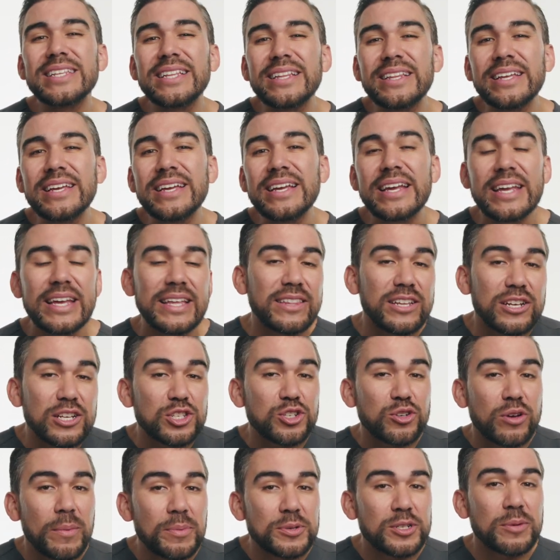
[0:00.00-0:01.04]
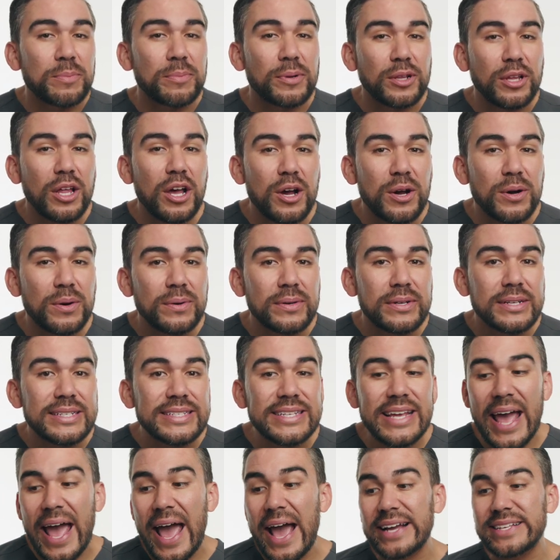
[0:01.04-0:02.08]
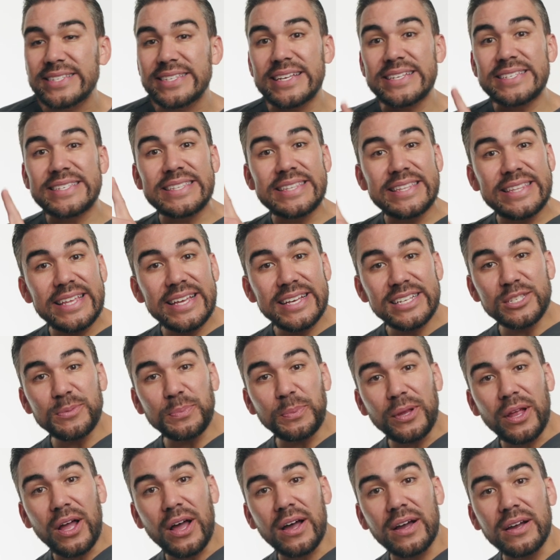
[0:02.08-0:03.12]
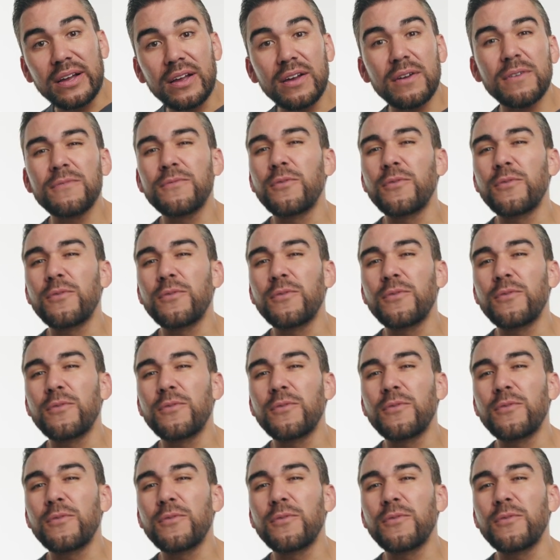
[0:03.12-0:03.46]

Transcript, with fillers: the link in the description below to access this blog